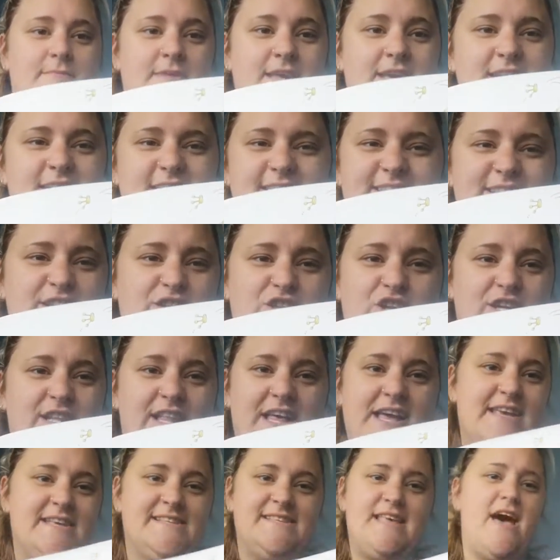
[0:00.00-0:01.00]
He doesn't look
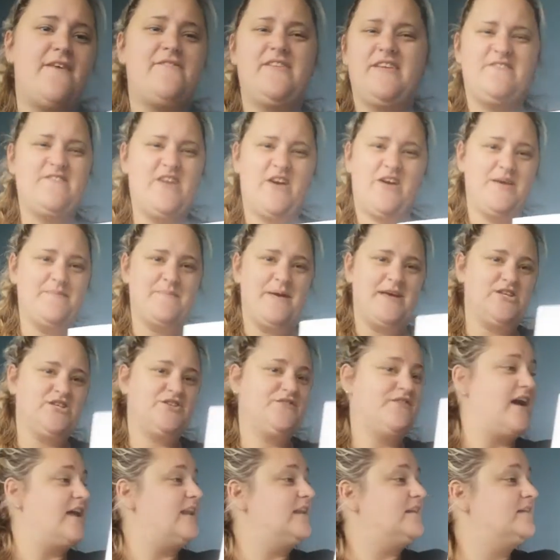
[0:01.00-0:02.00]
like he's having very much
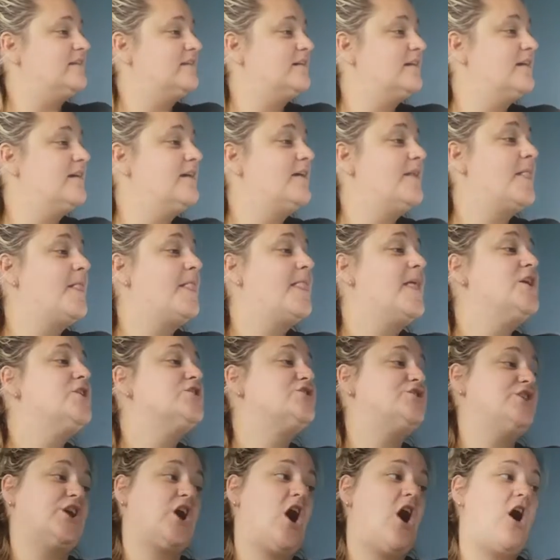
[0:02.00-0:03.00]
fun.
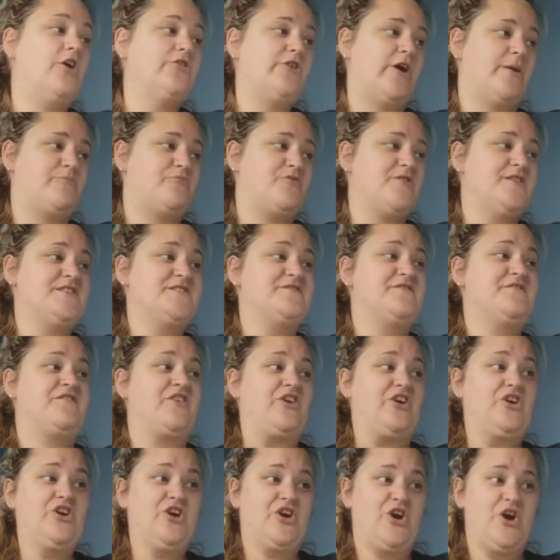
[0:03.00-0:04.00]
She called on Prince
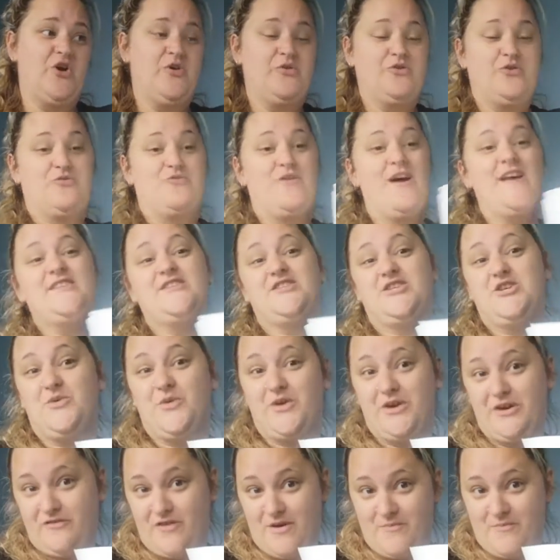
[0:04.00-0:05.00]
Vertigo to rescue
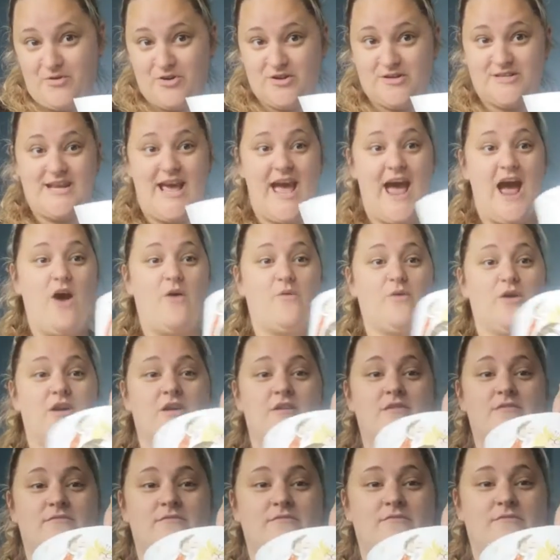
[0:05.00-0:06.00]
her from her
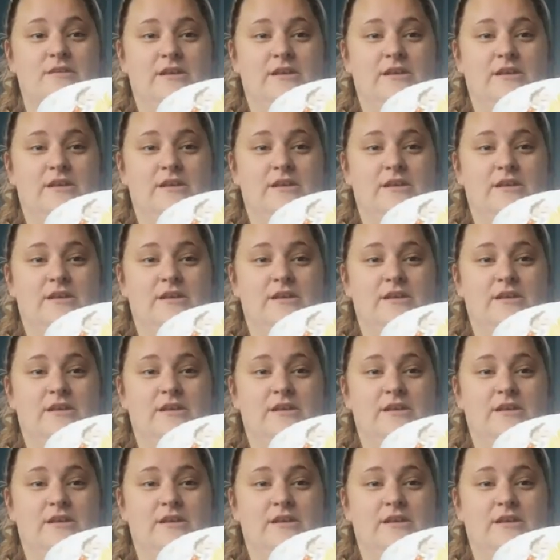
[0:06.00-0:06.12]
tower.